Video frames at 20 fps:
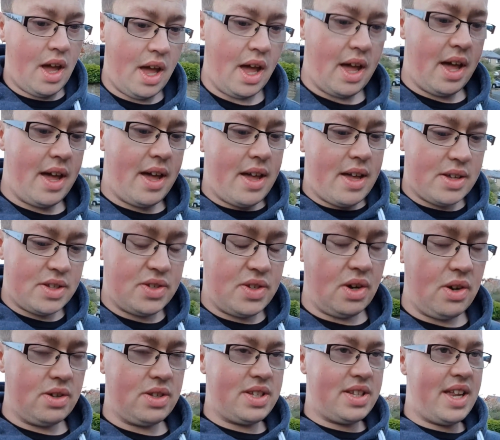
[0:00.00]
Uh,
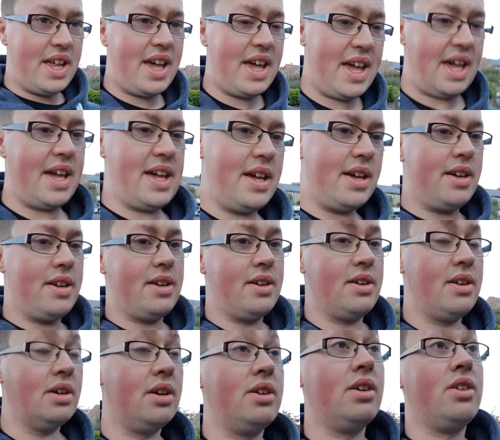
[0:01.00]
so today,
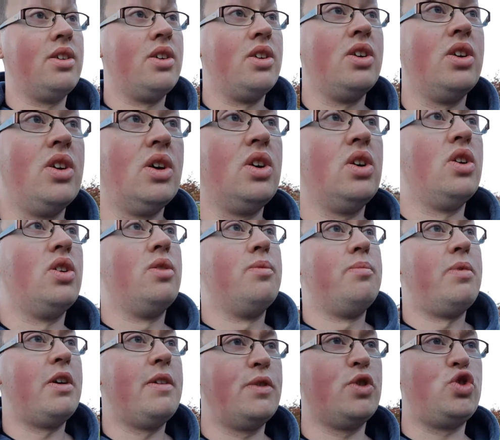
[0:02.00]

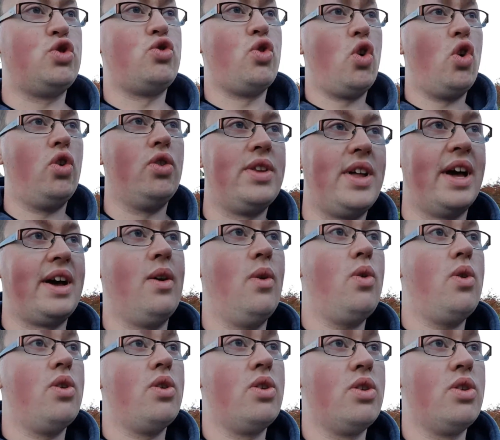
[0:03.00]
bit of a stroll now.